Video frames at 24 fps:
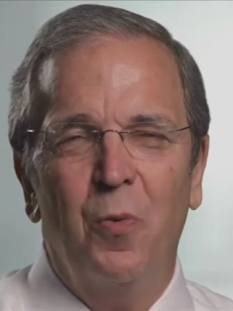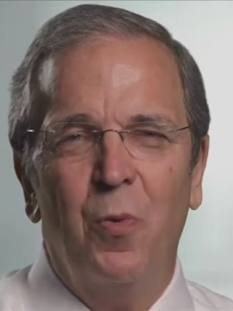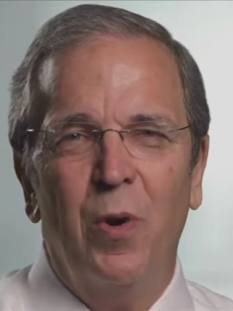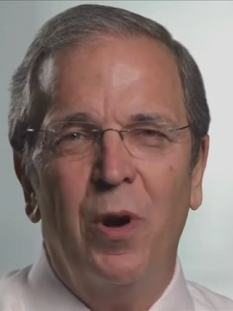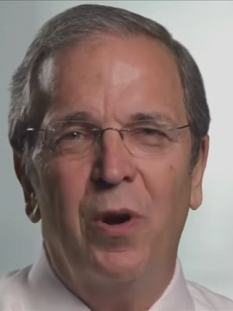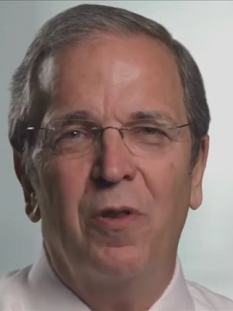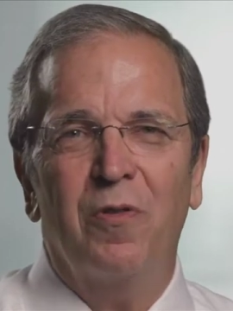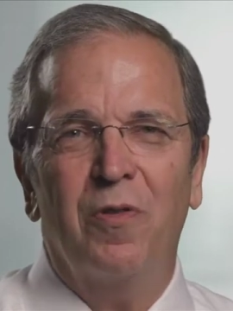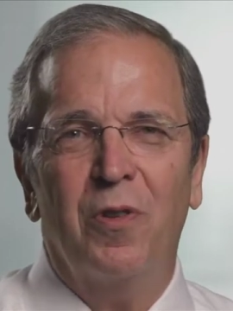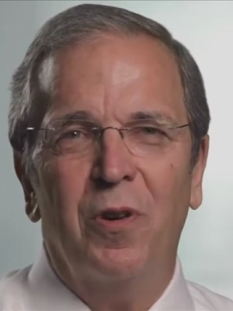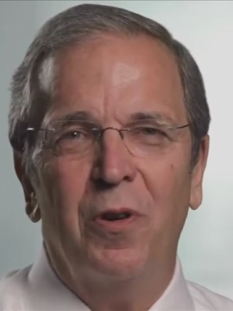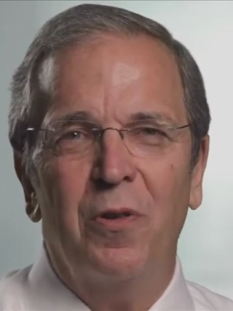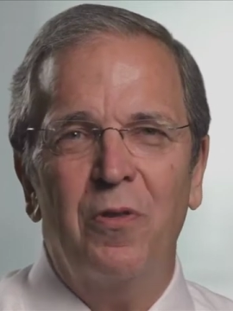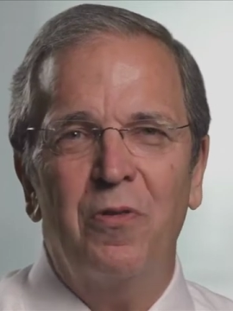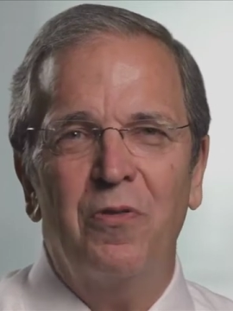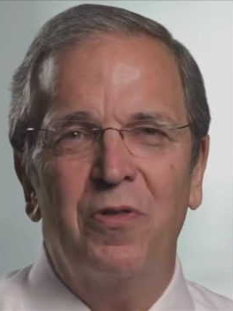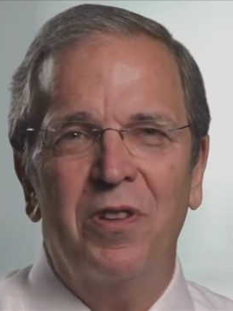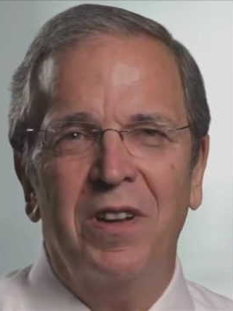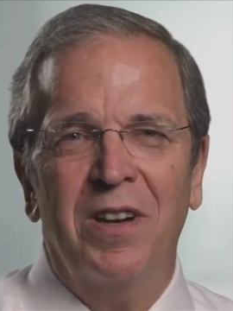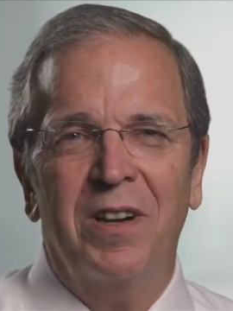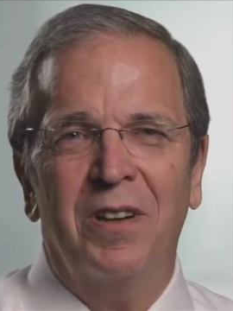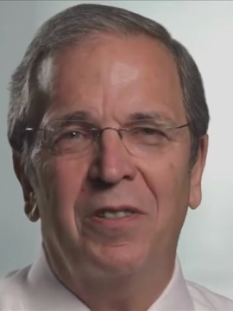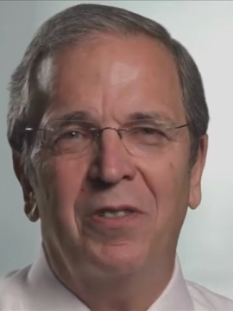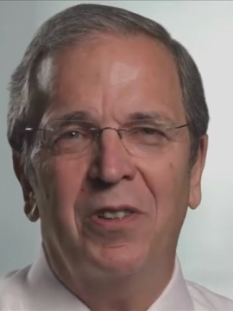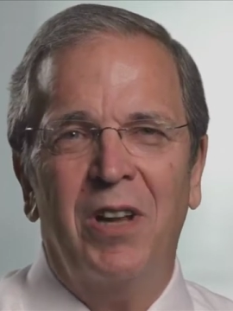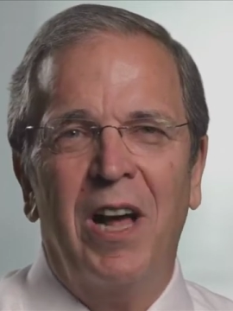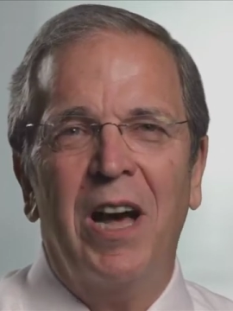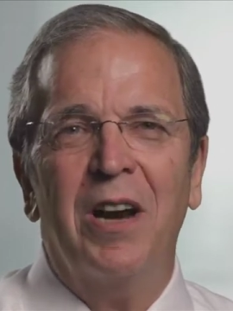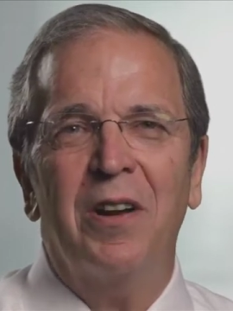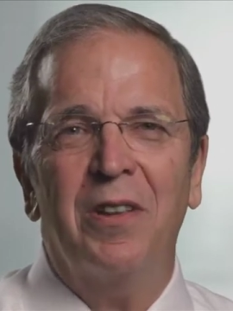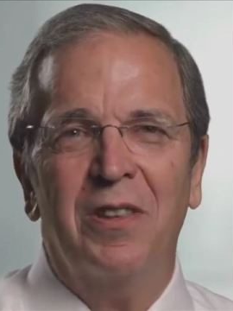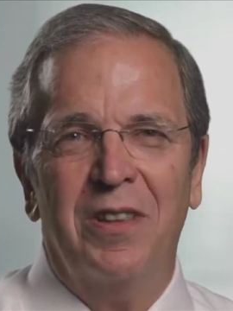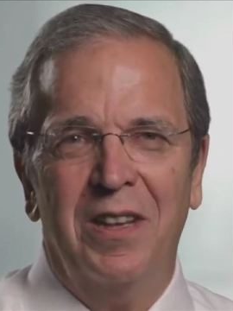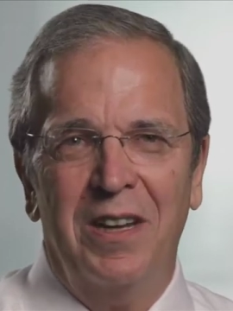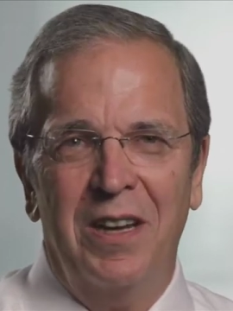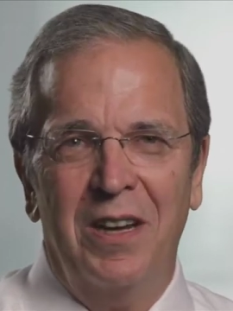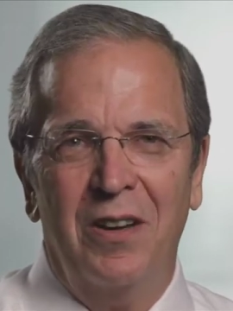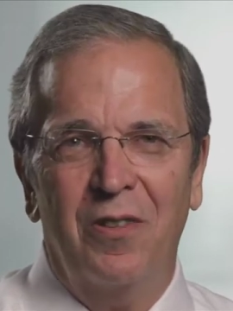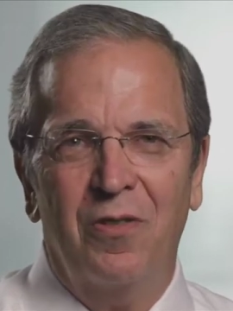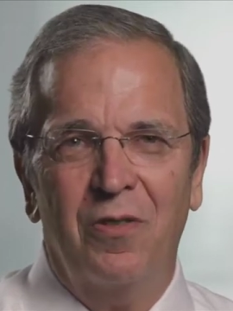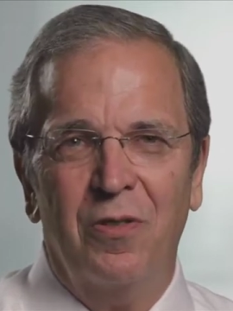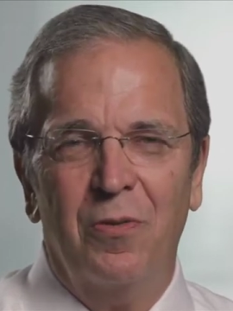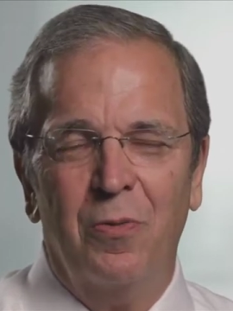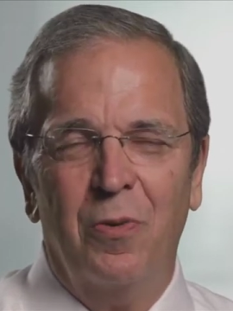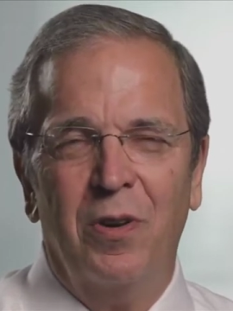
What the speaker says: well-versed in a lot of things